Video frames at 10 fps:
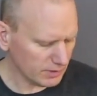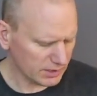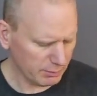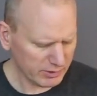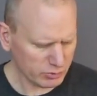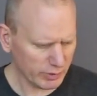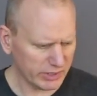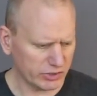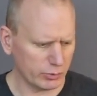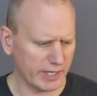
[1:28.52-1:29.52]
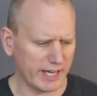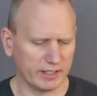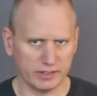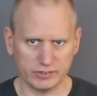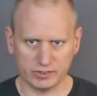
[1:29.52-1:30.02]
the best way to do
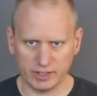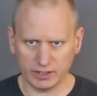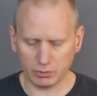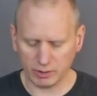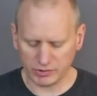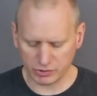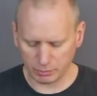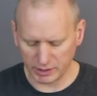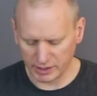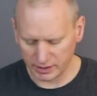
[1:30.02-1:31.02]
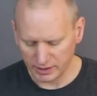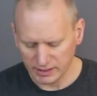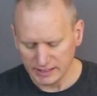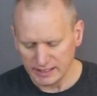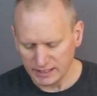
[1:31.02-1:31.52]
that is to take a razor blade
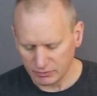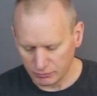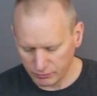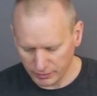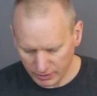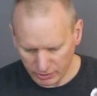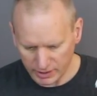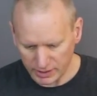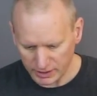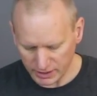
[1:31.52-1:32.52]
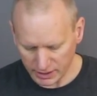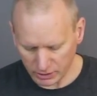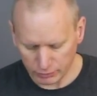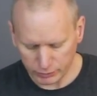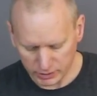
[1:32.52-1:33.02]
and very
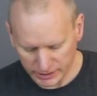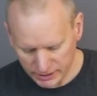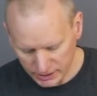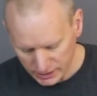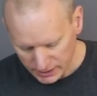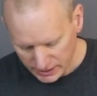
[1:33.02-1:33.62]
carefully